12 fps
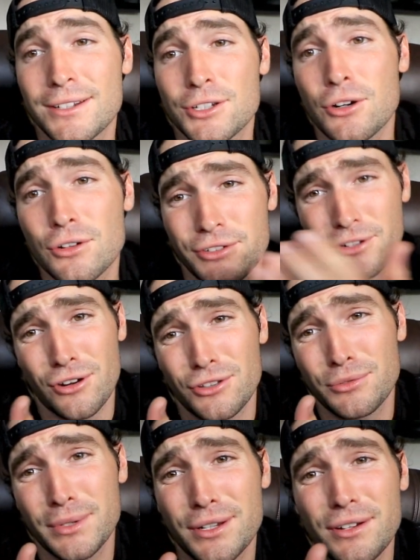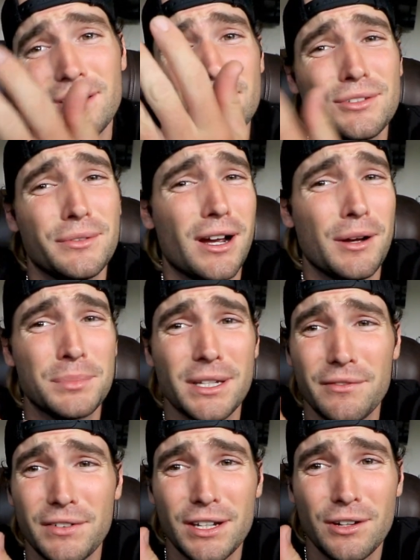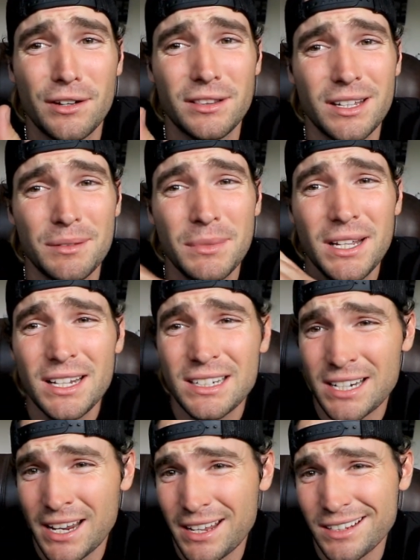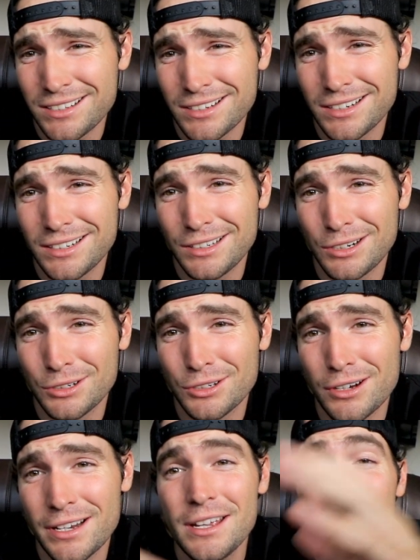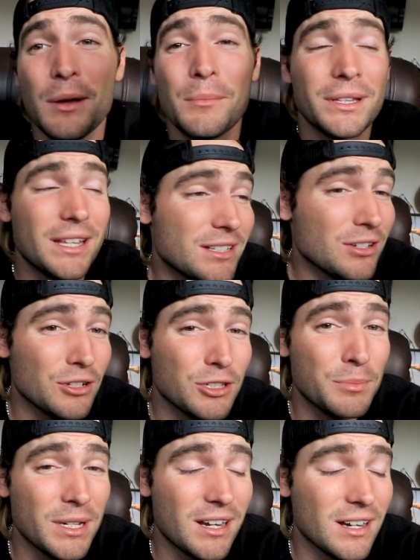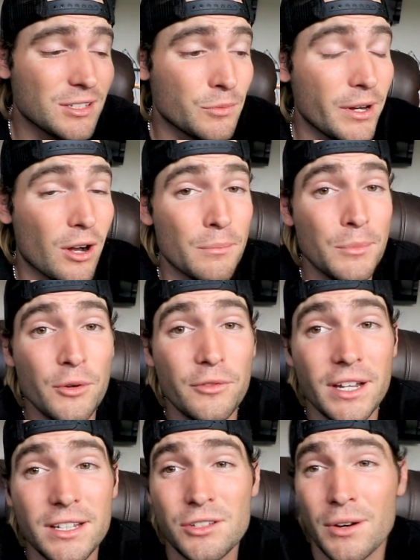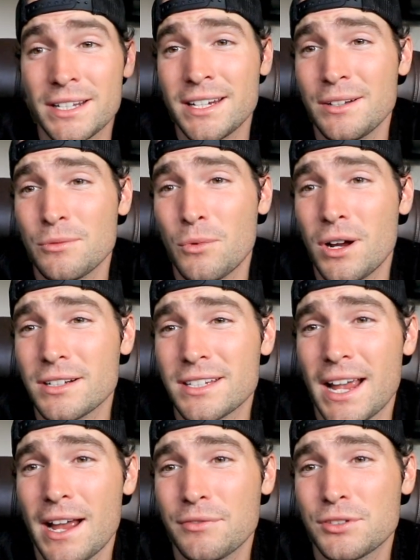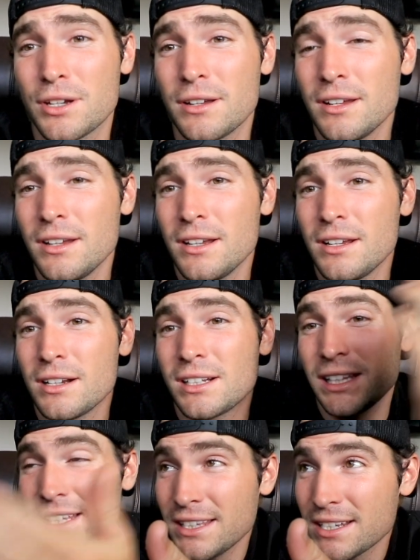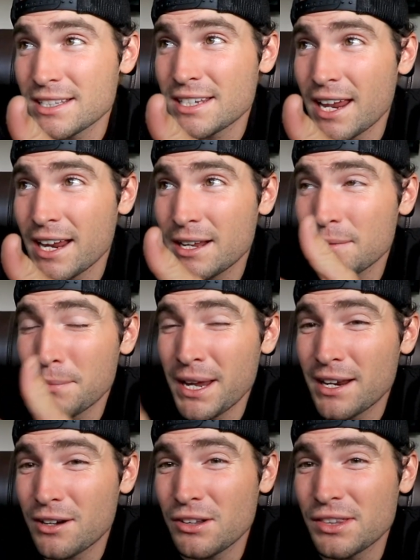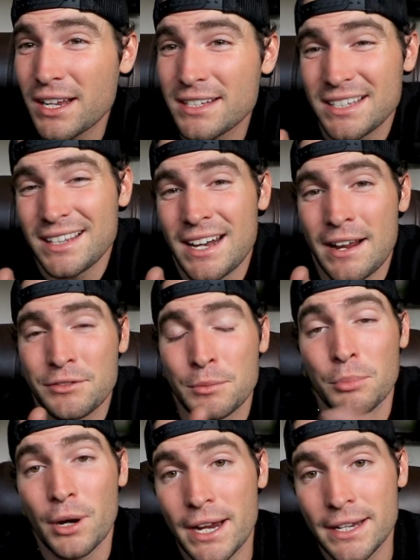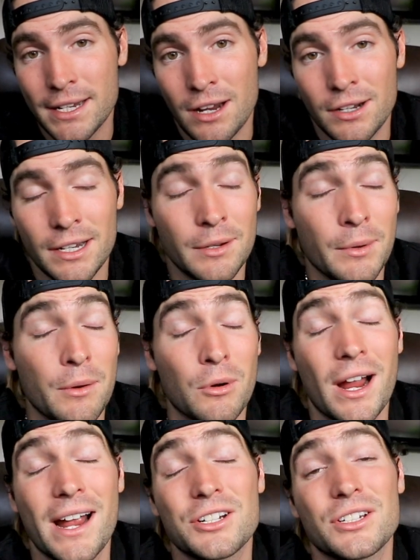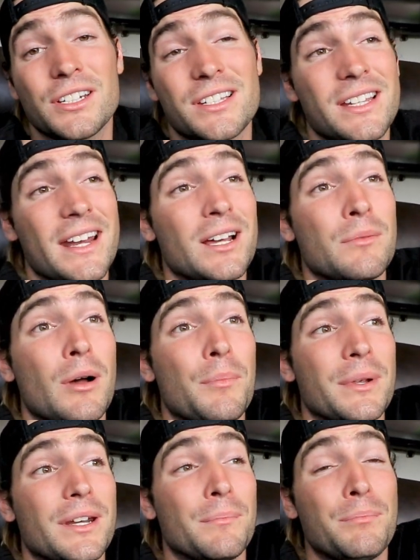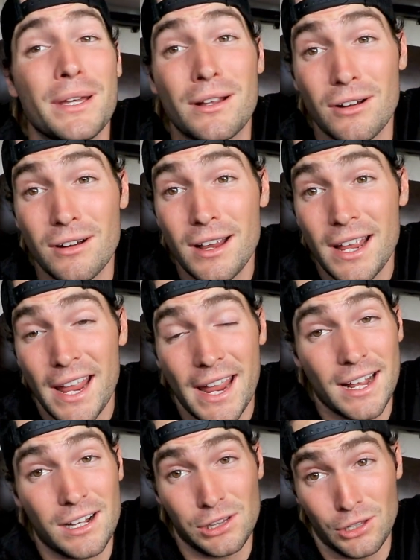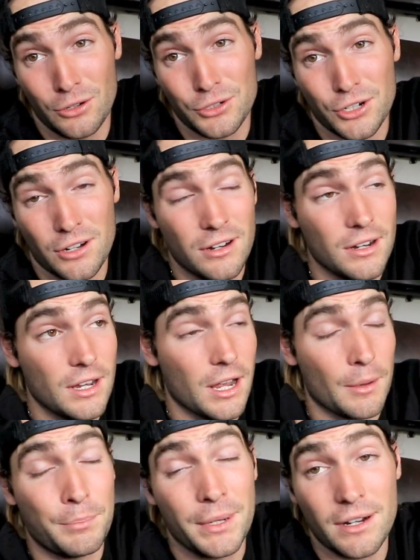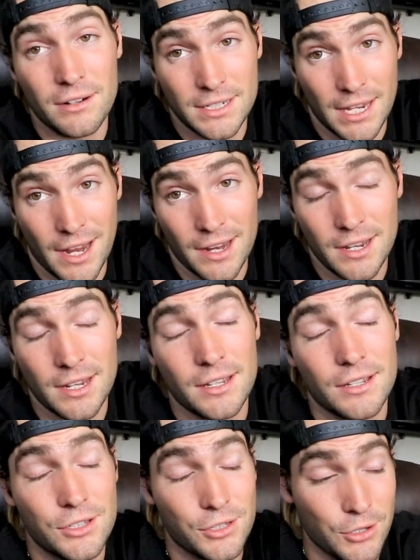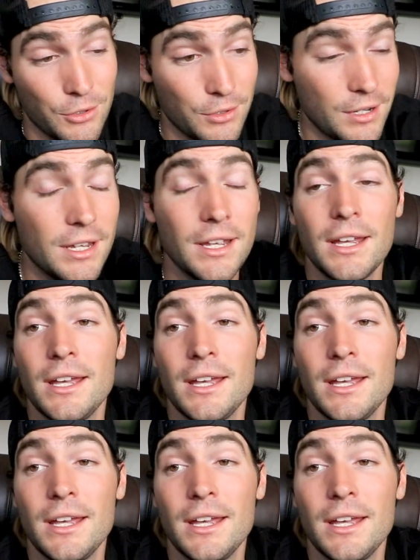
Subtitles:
The turtles are all doing good. I'll do an update video on them. Tank is looking a little dirty, but that's also because we are moving, so I didn't want to have to clean this tank, make it all nice, and then have to break it down anyway. We're actually setting them up in a bigger enclosure, a bigger tank soon.